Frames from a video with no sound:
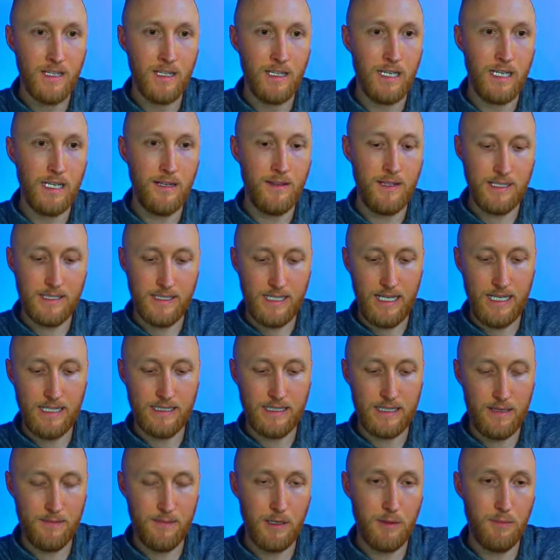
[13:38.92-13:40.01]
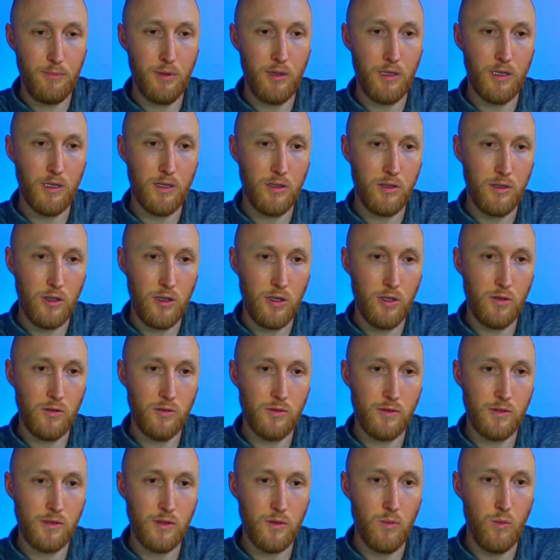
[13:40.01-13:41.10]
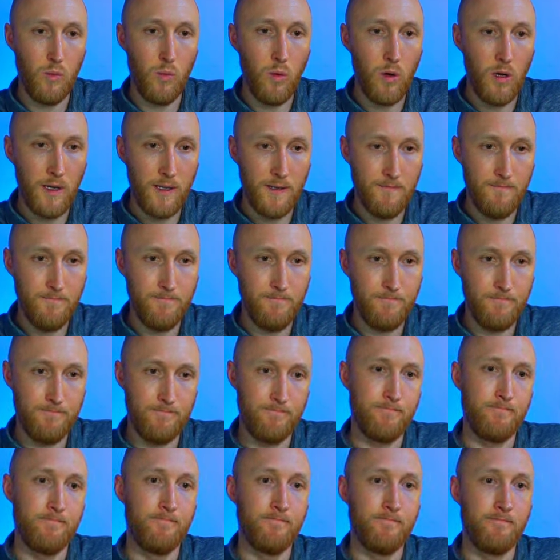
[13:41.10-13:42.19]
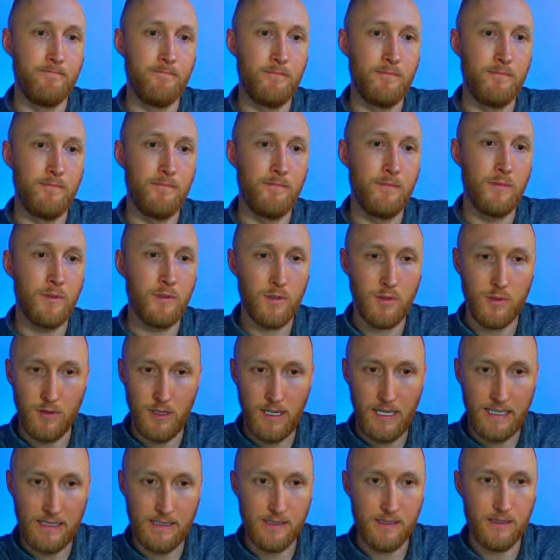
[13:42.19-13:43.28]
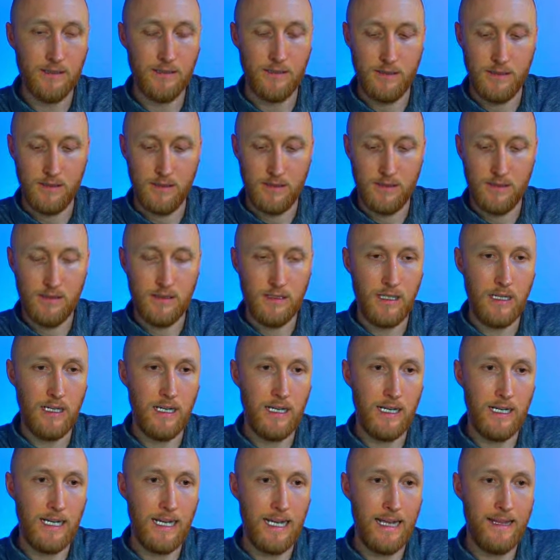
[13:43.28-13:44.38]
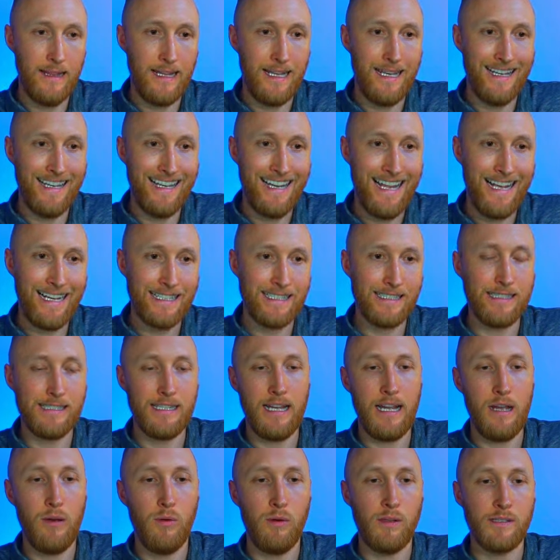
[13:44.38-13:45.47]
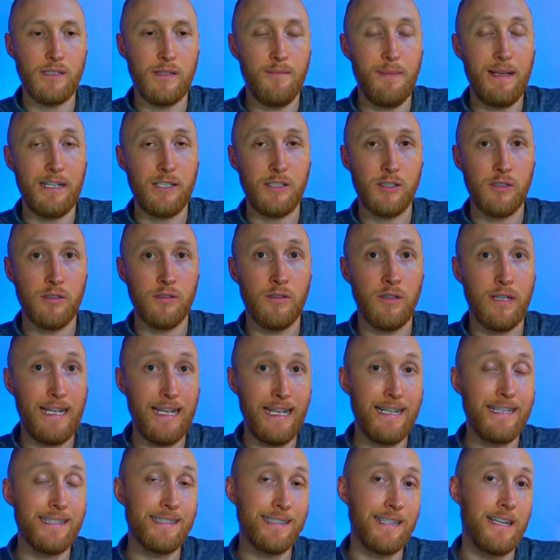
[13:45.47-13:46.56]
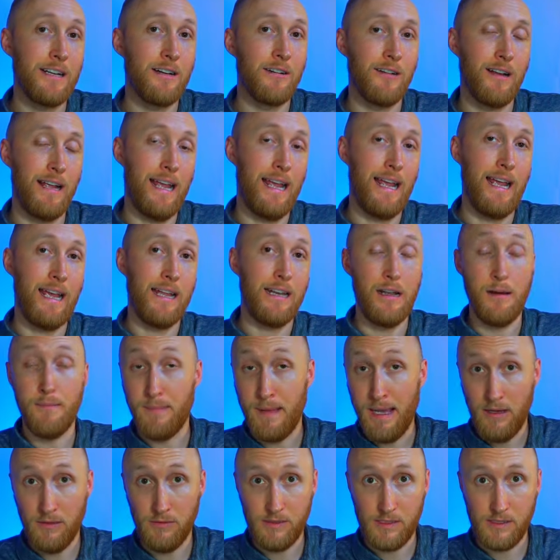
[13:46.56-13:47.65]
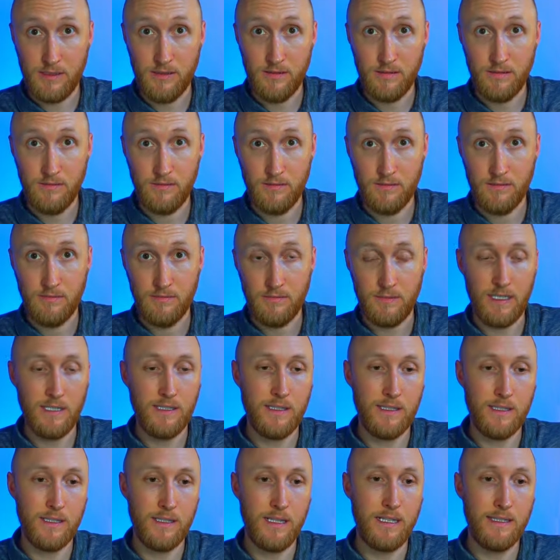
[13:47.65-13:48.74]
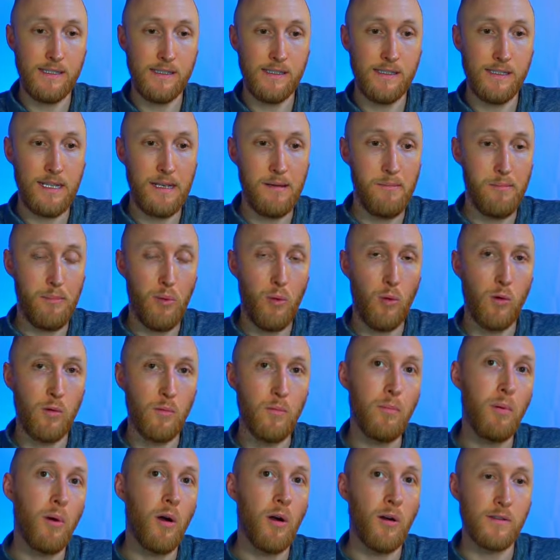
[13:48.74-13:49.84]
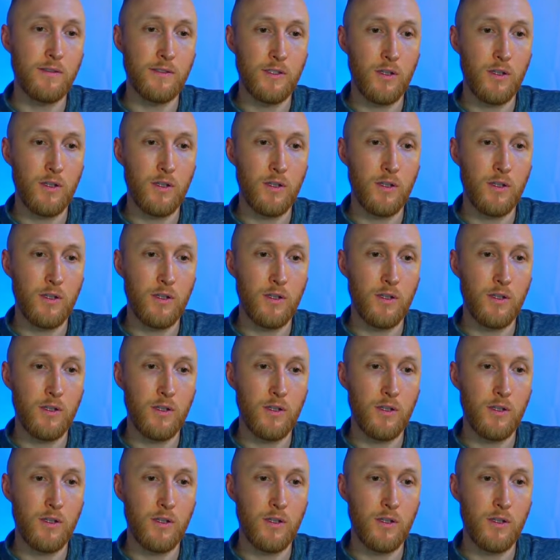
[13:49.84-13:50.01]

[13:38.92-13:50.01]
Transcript: And in this case, I'm going to put closed one. Great. And then next, I want to make sure, is there an amount? This is the important part.